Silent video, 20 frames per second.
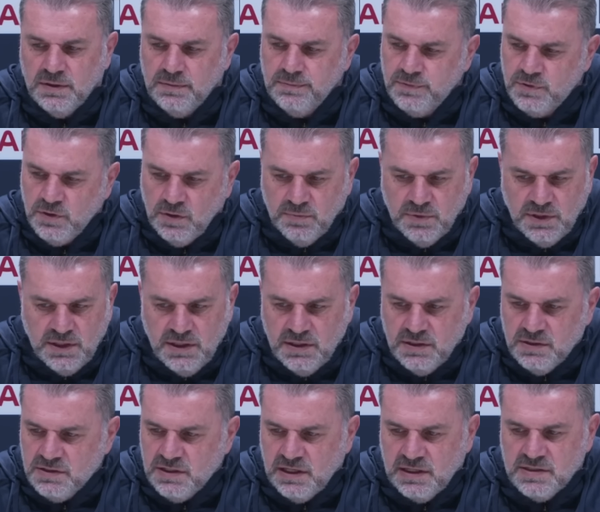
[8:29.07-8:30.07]
Um, John
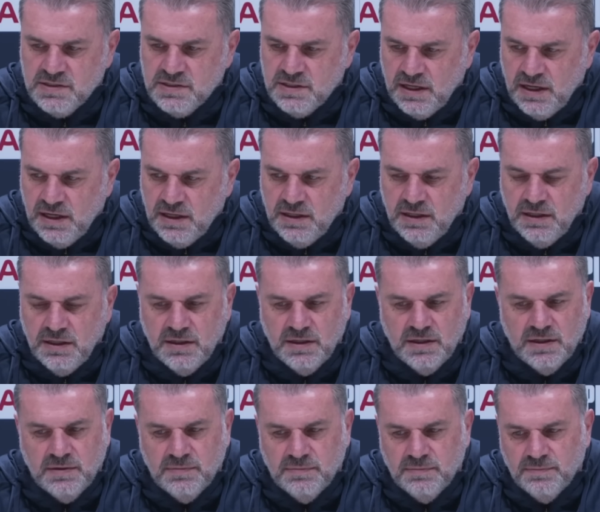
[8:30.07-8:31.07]
McGinn's outstanding.
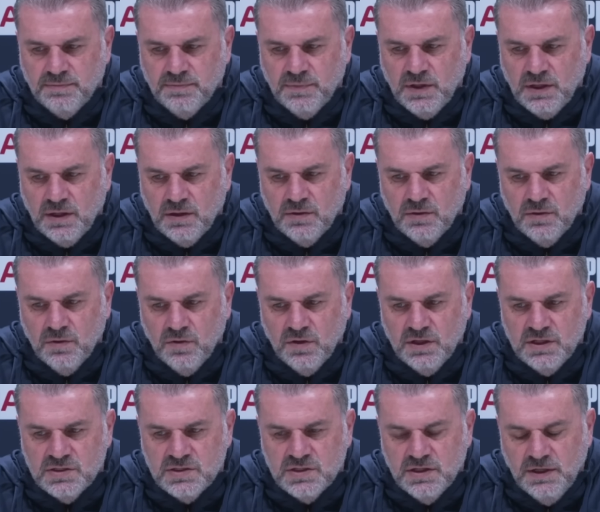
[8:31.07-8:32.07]
Um, you know, all
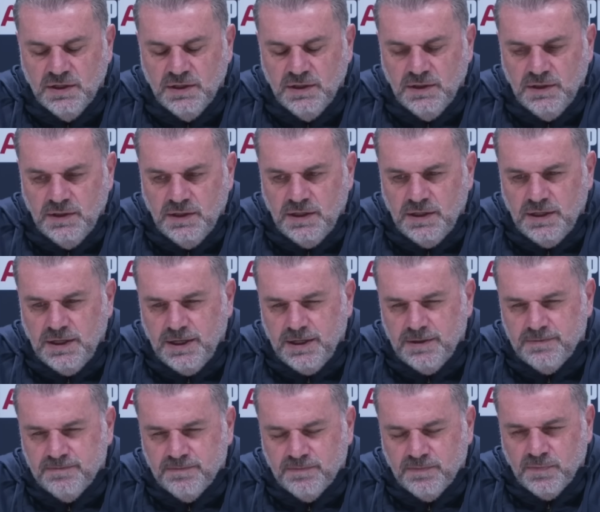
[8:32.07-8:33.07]
these
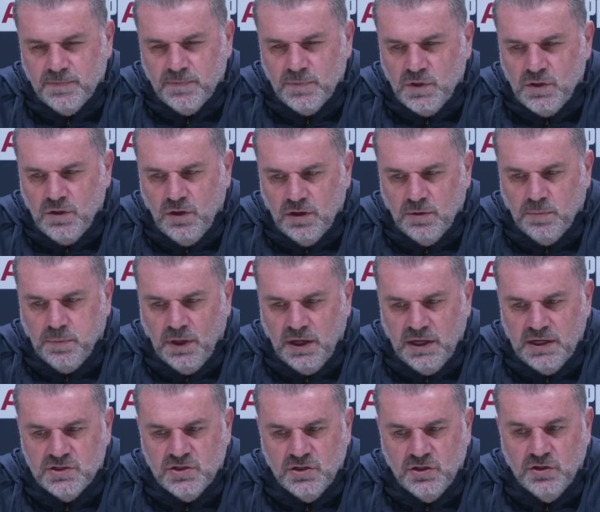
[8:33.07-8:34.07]
um, kind of
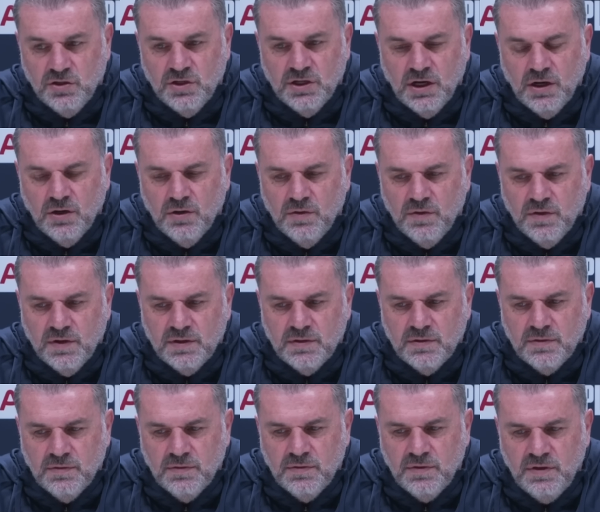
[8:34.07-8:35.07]
players who you know that
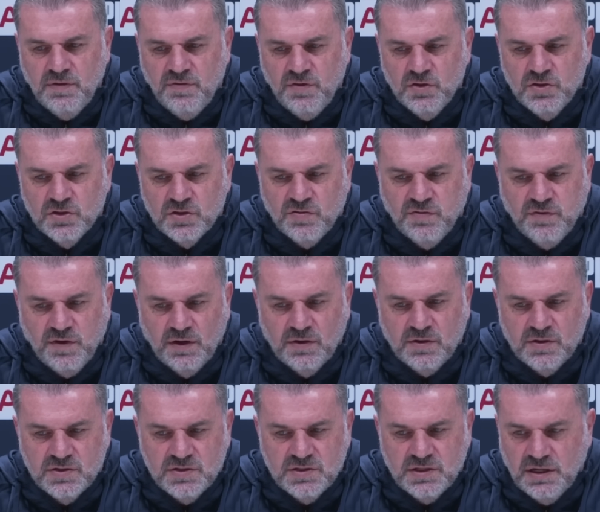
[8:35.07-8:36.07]
if you just
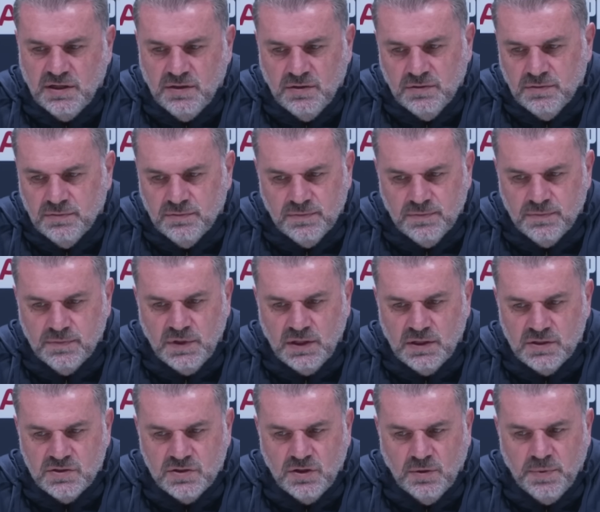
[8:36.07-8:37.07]
focus, say, on you
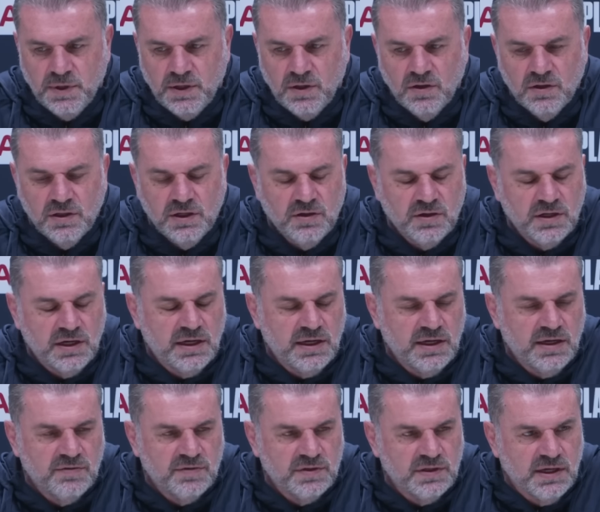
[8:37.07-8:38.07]
know stopping Ollie on any
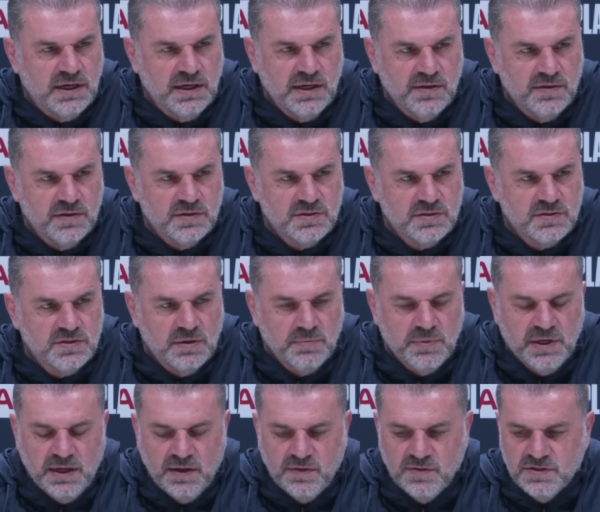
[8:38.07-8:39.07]
given day, there's so
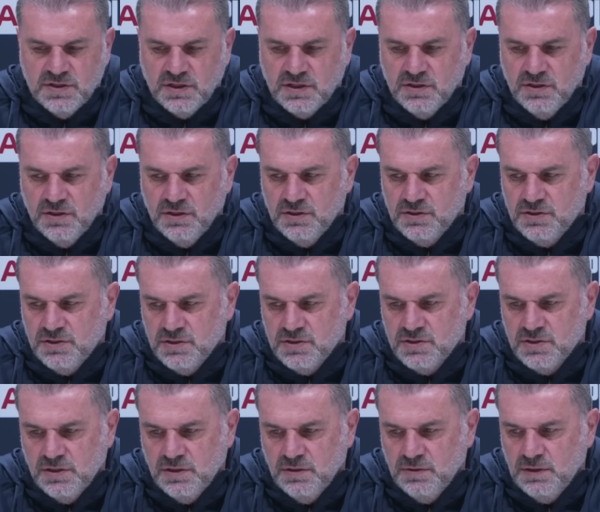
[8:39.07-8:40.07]
many others that can hurt you.
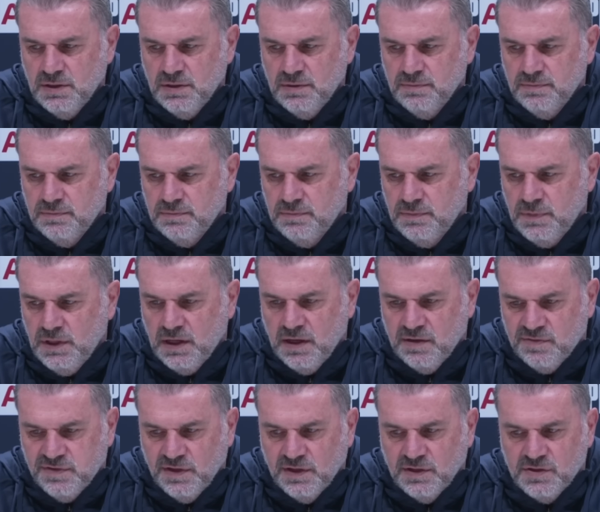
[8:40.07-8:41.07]
So um, yeah,
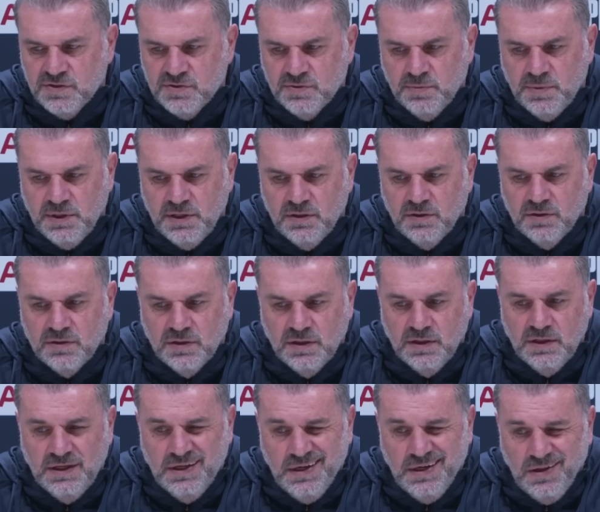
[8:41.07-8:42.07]
our focus will be on.
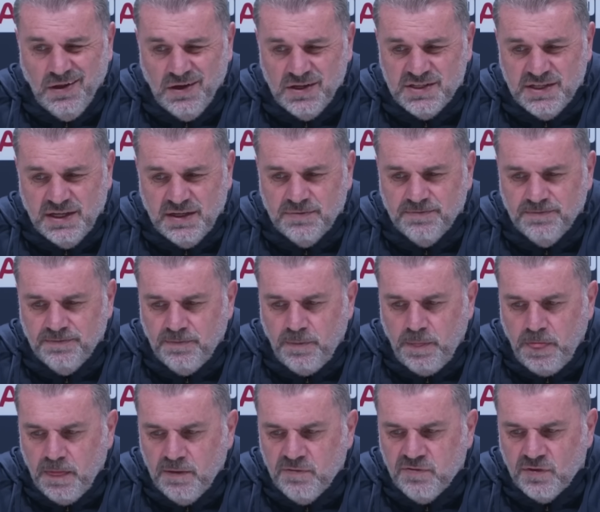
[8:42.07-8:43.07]
Like I said
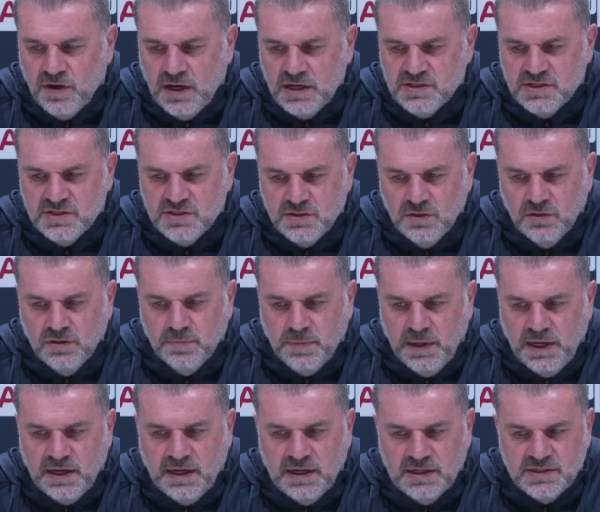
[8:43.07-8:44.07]
for us, it's still
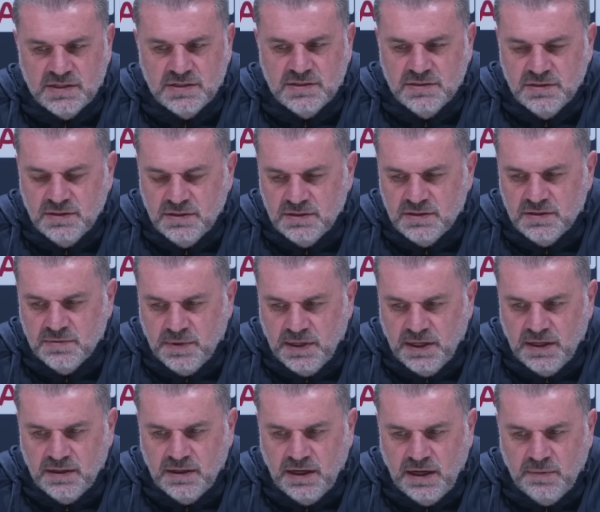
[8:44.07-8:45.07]
about us. It's
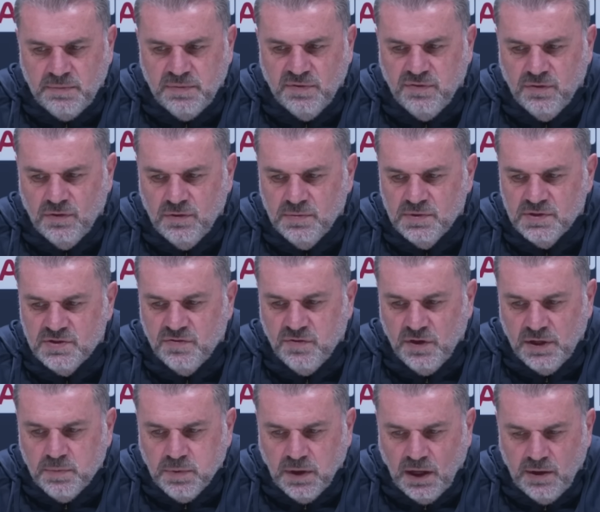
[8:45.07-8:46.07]
about our performance. If
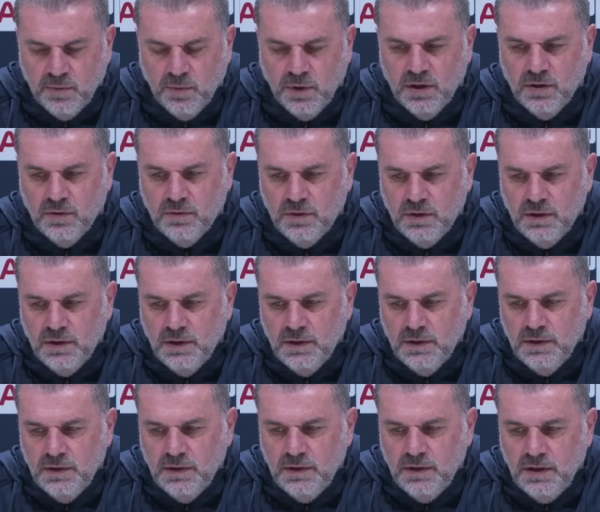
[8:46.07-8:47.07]
we play well,
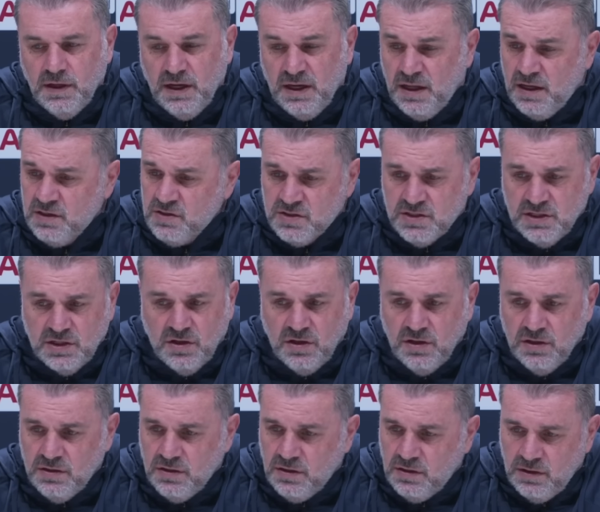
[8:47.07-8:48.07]
as I said,
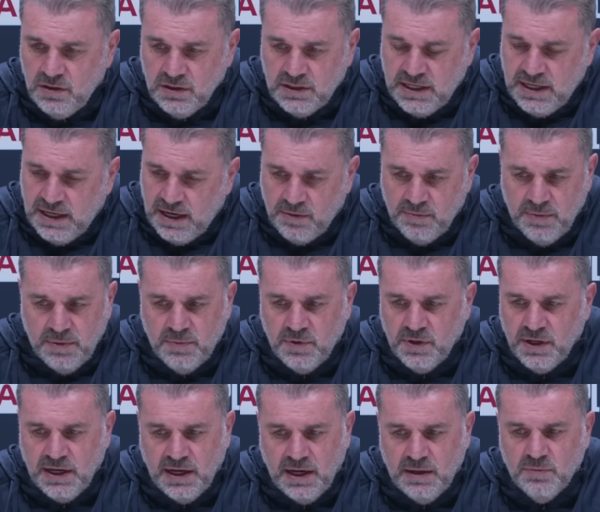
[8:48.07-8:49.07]
I, I can't remember
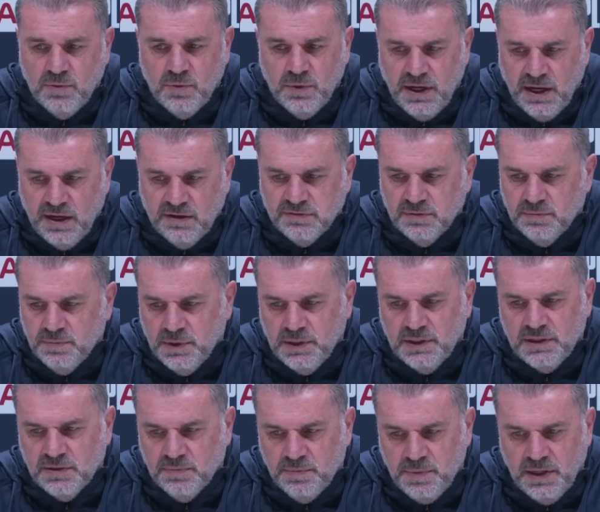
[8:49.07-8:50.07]
a game where we haven't
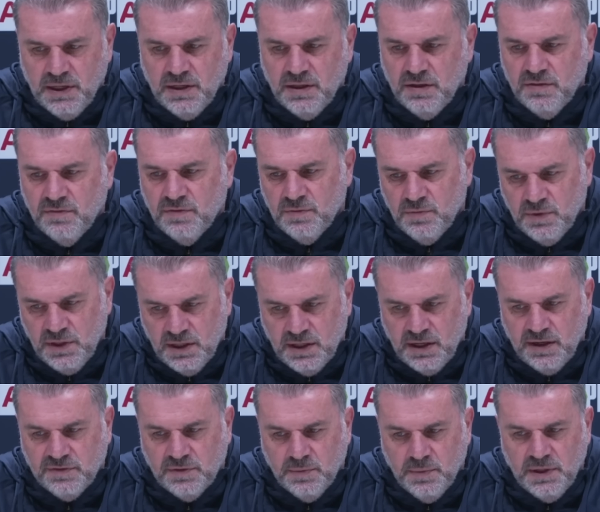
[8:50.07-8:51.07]
been competitive, and we're going
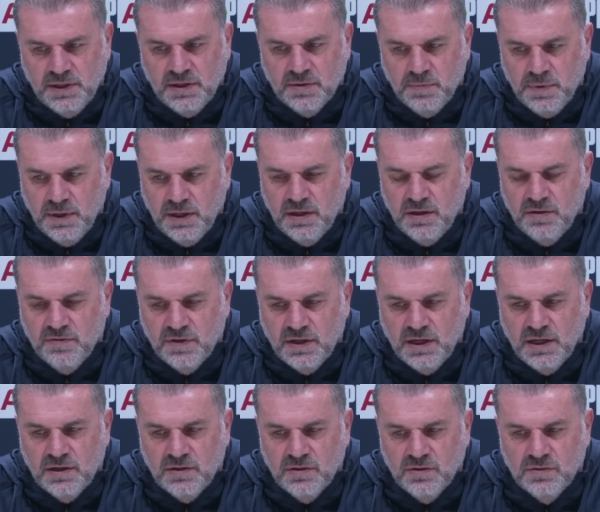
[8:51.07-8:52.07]
to have to be competitive
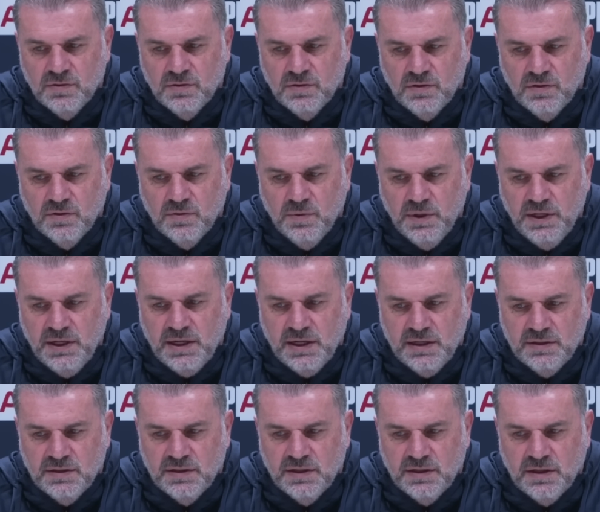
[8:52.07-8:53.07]
again on, on the
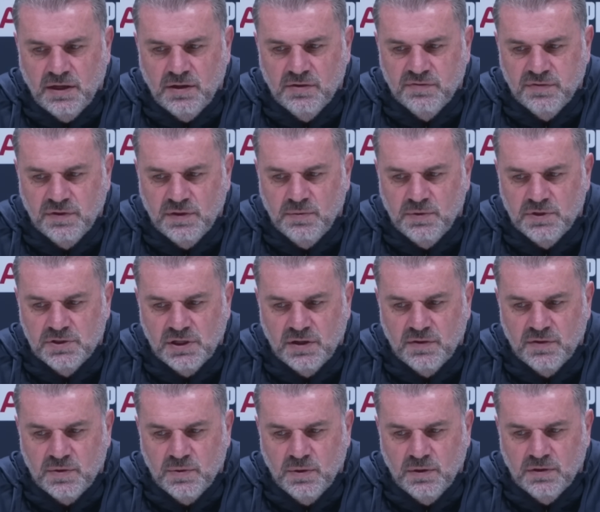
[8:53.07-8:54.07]
weekend, and then hopefully we show
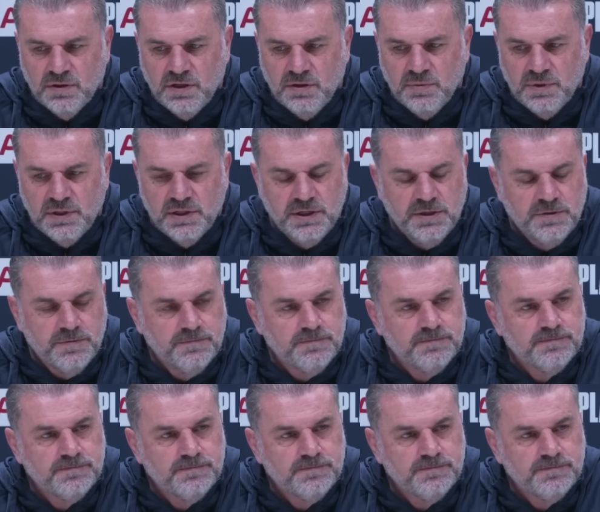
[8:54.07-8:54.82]
the quality we need.